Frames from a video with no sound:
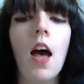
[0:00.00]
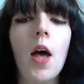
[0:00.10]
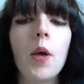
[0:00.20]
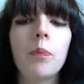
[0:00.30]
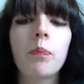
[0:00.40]

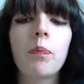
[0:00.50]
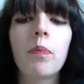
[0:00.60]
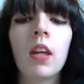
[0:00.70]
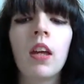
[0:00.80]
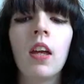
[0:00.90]
And
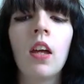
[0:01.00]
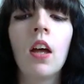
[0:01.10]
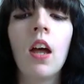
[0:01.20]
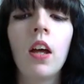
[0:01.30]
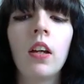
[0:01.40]

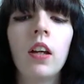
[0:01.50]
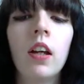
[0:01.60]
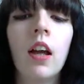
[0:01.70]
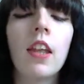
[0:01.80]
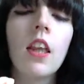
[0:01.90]

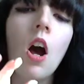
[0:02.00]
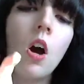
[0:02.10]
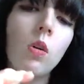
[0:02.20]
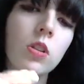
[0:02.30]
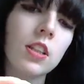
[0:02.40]
the
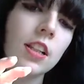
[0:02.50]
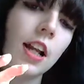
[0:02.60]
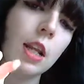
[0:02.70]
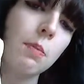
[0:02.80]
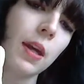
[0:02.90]
holes are
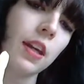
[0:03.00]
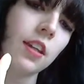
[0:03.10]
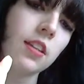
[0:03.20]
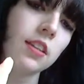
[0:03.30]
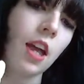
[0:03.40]
slightly
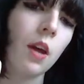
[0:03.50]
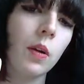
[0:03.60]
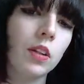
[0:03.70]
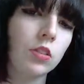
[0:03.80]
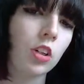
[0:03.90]
bigger, so
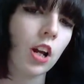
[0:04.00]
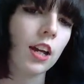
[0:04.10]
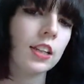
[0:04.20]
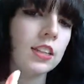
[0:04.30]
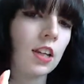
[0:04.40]
it'll dry
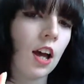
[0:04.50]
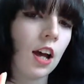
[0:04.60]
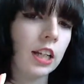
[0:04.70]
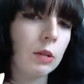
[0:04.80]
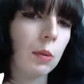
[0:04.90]
a
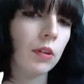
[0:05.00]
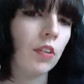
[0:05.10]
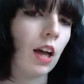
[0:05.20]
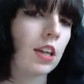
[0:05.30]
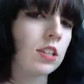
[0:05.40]
tiny bit
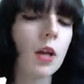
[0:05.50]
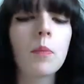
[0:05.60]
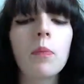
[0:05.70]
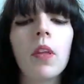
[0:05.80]
faster.